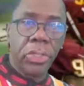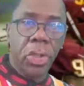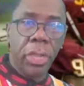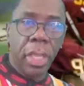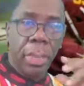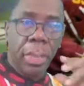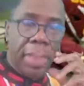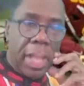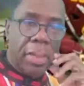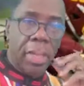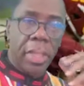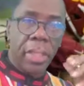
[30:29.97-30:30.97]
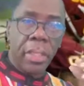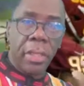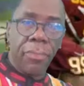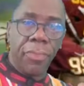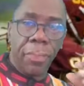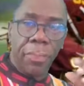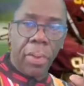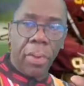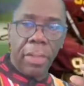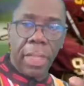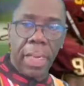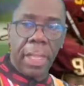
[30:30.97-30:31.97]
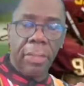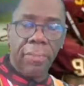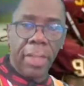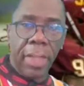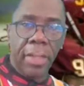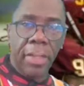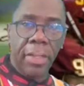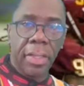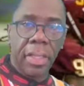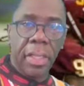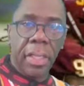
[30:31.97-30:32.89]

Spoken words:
talking about football, the NFL.